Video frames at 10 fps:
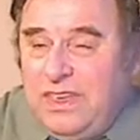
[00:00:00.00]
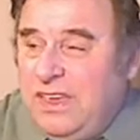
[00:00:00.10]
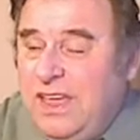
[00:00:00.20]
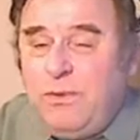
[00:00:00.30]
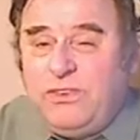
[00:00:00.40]

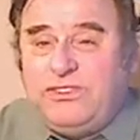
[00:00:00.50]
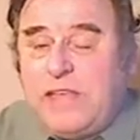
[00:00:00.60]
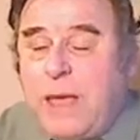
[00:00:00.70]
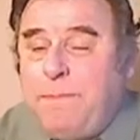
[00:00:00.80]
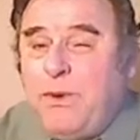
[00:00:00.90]
He was
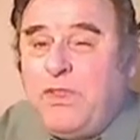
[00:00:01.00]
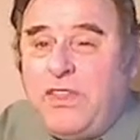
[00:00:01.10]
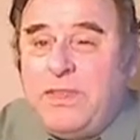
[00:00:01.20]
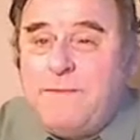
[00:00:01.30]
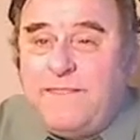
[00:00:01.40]
sleeping with
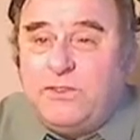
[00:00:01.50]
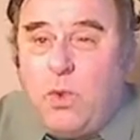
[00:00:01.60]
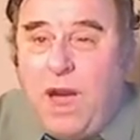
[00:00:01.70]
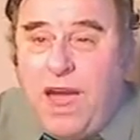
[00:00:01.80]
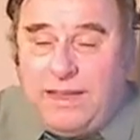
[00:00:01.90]
other men's
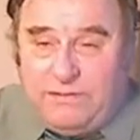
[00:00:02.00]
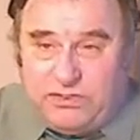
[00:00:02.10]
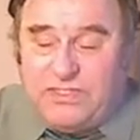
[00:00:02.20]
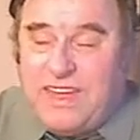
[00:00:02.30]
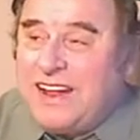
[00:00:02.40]

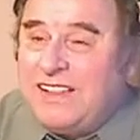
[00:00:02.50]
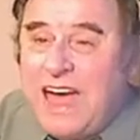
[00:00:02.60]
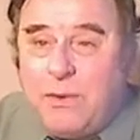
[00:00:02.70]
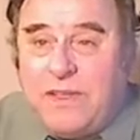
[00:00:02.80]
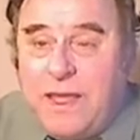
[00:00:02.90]
wives, not
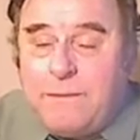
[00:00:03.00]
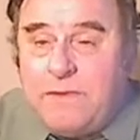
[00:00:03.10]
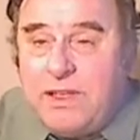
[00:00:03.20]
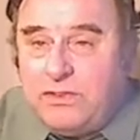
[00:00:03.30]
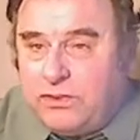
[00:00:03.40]
allowing
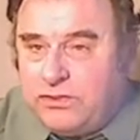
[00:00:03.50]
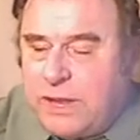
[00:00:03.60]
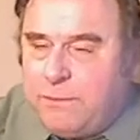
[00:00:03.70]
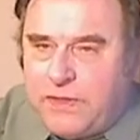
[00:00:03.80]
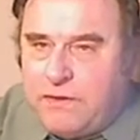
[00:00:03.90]
them to
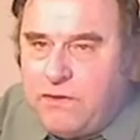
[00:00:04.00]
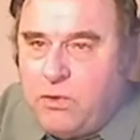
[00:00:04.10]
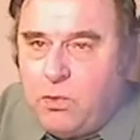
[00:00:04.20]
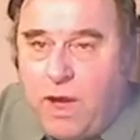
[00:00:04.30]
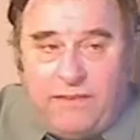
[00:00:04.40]
sleep with their
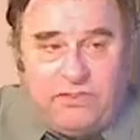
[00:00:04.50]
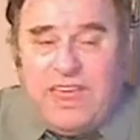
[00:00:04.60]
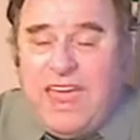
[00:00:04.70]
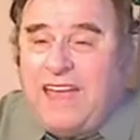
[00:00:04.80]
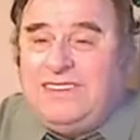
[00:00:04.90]
own
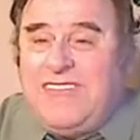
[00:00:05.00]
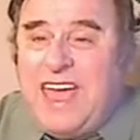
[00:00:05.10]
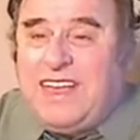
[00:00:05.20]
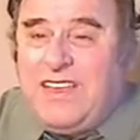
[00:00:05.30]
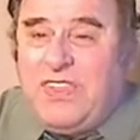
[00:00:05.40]
wives, and
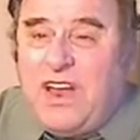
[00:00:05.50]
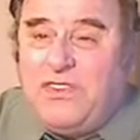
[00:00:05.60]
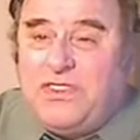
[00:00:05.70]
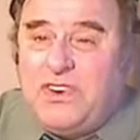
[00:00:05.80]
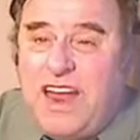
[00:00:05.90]
taking their
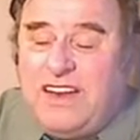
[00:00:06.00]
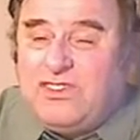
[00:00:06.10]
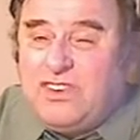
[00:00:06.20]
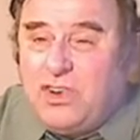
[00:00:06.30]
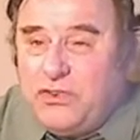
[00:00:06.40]
underage
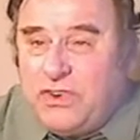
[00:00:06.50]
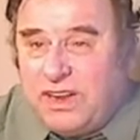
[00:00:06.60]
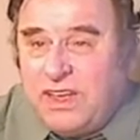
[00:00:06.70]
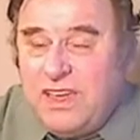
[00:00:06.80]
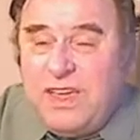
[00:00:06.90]
children.